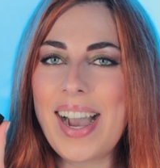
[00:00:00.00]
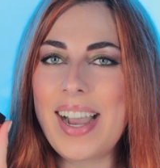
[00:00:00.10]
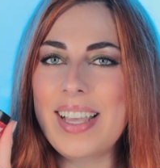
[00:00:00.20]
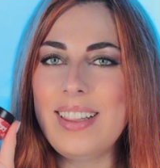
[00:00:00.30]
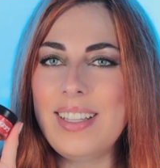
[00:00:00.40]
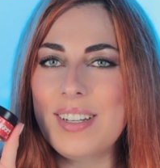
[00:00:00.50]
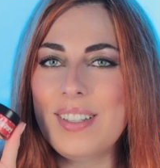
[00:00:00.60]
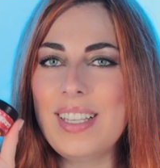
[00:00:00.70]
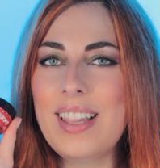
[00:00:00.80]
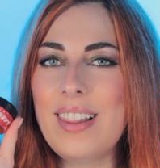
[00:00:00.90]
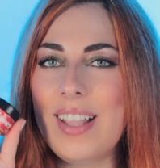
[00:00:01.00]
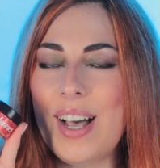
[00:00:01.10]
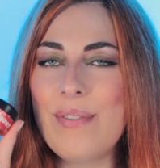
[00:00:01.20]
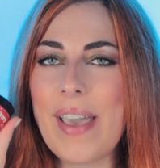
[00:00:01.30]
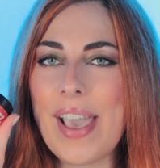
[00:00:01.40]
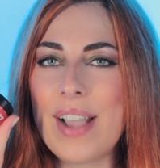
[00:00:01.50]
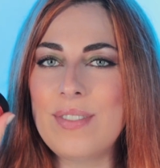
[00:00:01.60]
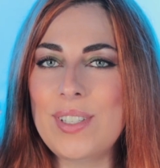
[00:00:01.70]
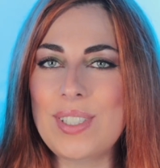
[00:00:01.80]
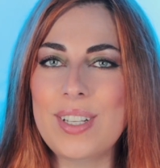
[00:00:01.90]
I literally love
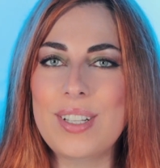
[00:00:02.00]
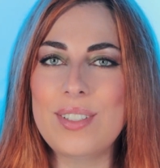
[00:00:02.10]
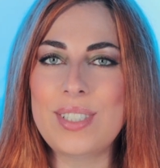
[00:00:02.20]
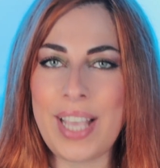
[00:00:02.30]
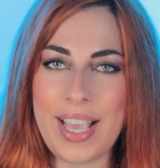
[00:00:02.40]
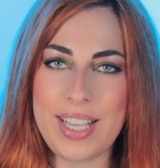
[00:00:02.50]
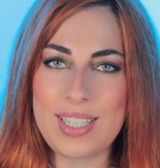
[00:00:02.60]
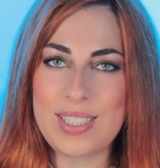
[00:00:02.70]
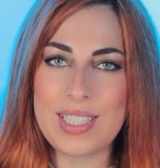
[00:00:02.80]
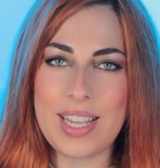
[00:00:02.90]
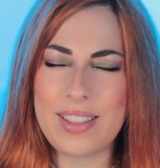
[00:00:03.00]
every single taste,